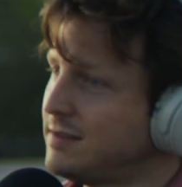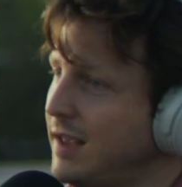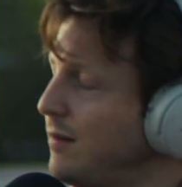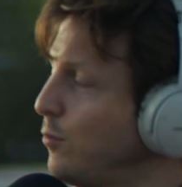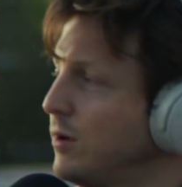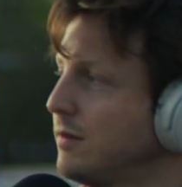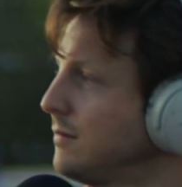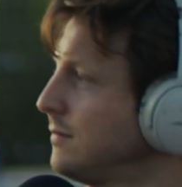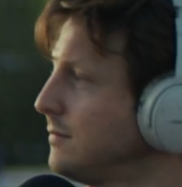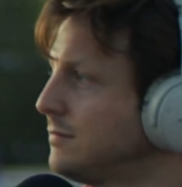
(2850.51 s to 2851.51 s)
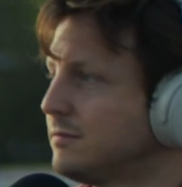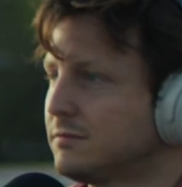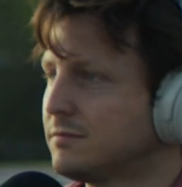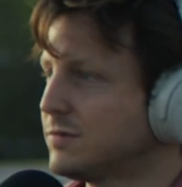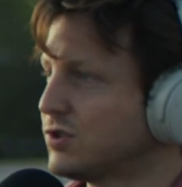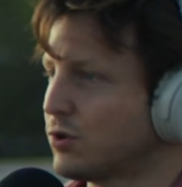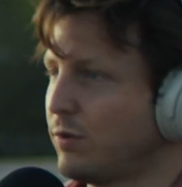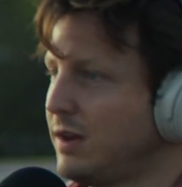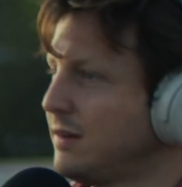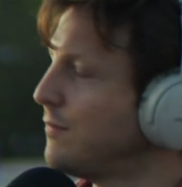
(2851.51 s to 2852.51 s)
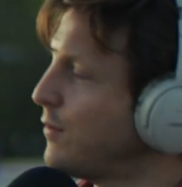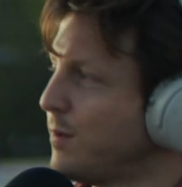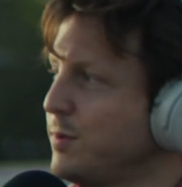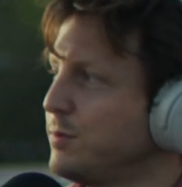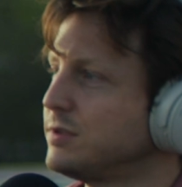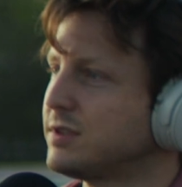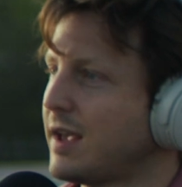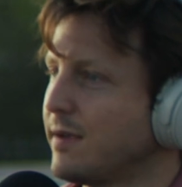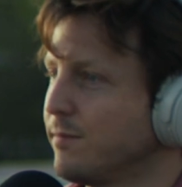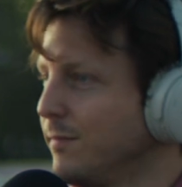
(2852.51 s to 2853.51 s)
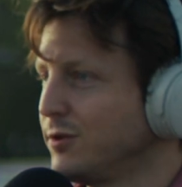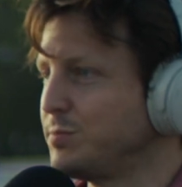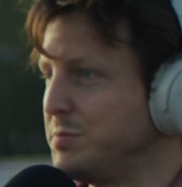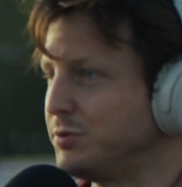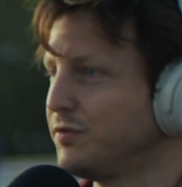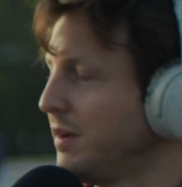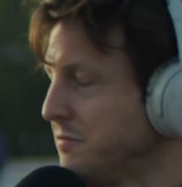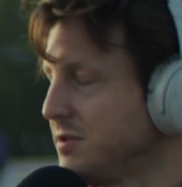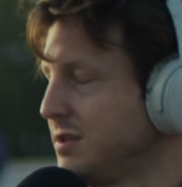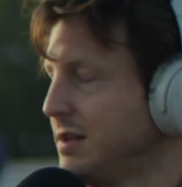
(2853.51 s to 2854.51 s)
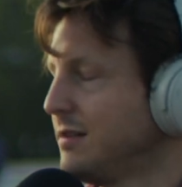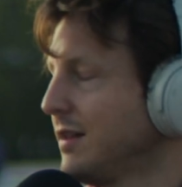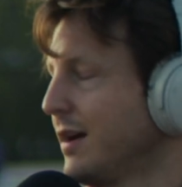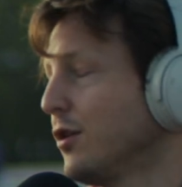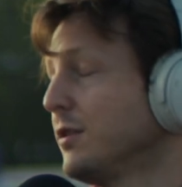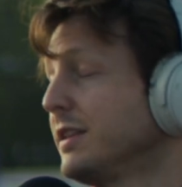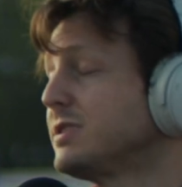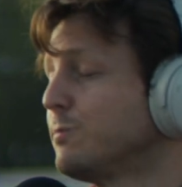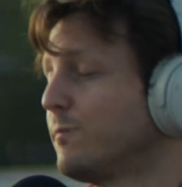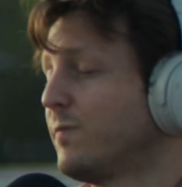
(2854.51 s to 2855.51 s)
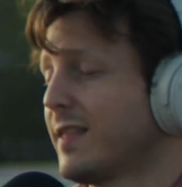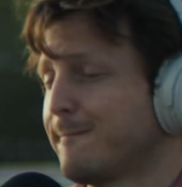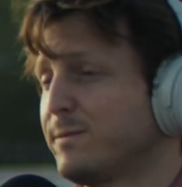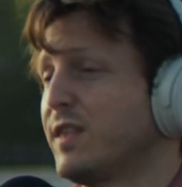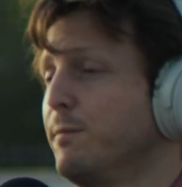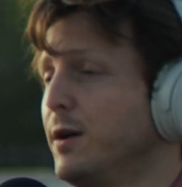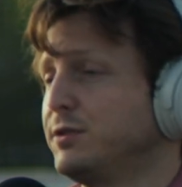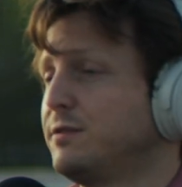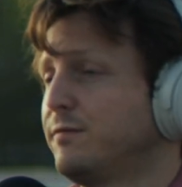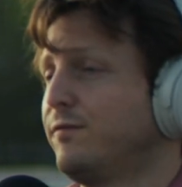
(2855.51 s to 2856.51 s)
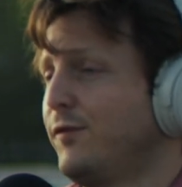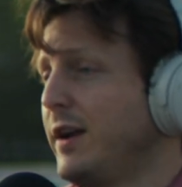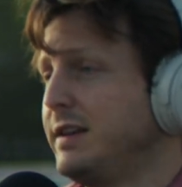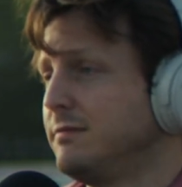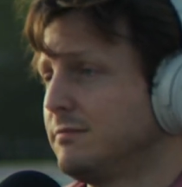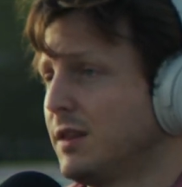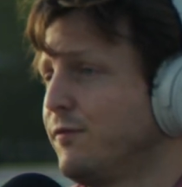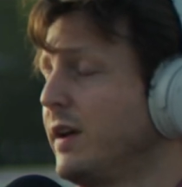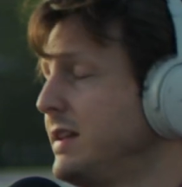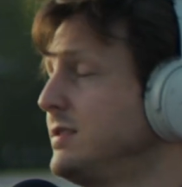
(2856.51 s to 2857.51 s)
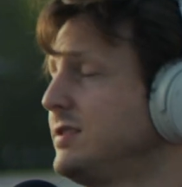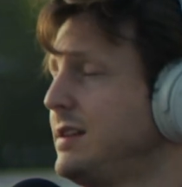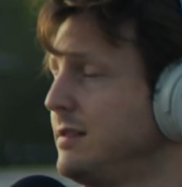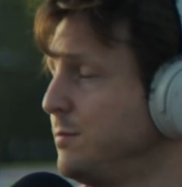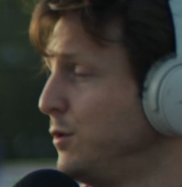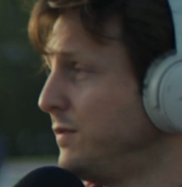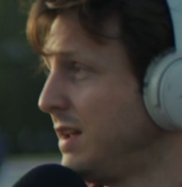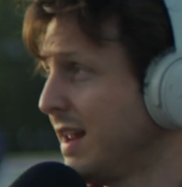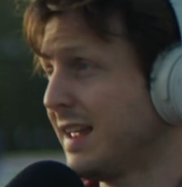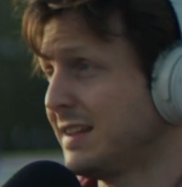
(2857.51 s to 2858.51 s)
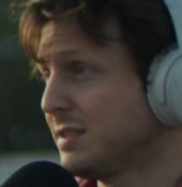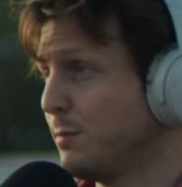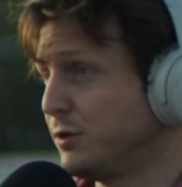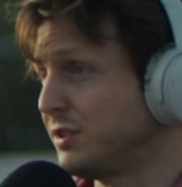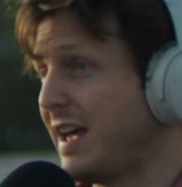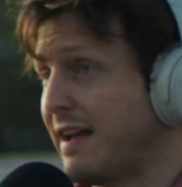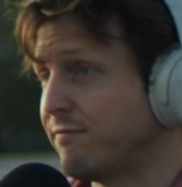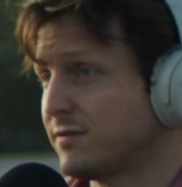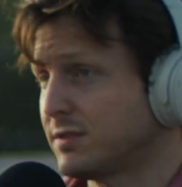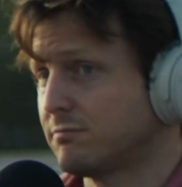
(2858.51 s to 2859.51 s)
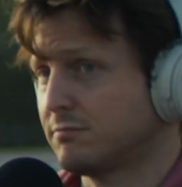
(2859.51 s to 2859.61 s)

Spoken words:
then when screened in front of people, it's like most people's favorite scene, like, or at least the funniest scene in the movie, and gets the most laughs